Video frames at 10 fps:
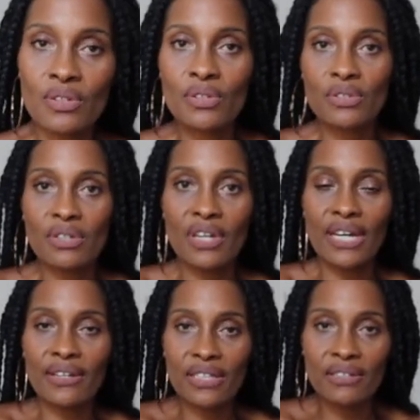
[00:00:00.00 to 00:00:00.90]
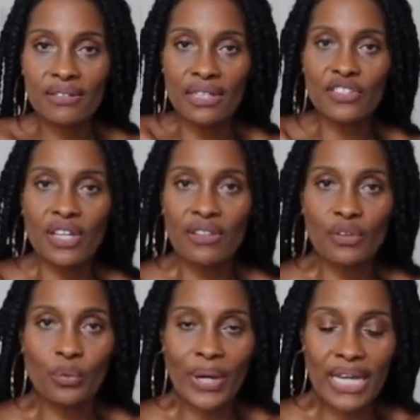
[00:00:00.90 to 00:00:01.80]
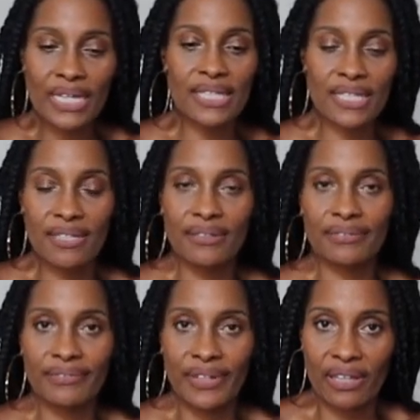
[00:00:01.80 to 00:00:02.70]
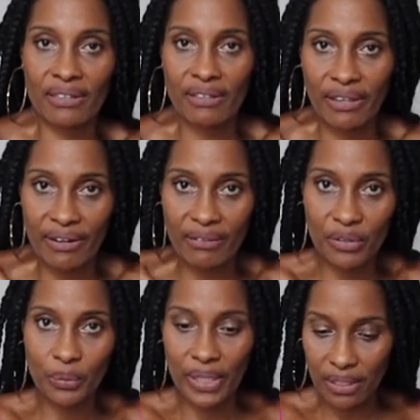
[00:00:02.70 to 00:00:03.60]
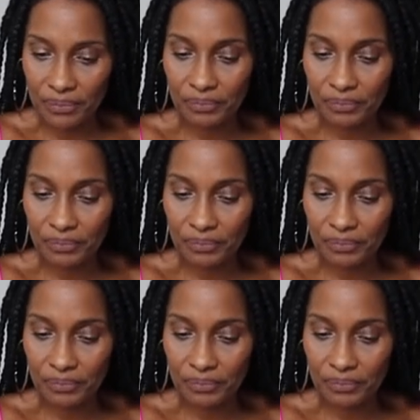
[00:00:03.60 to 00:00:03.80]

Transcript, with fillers: So I could cinch in the waist. Get this here of the way.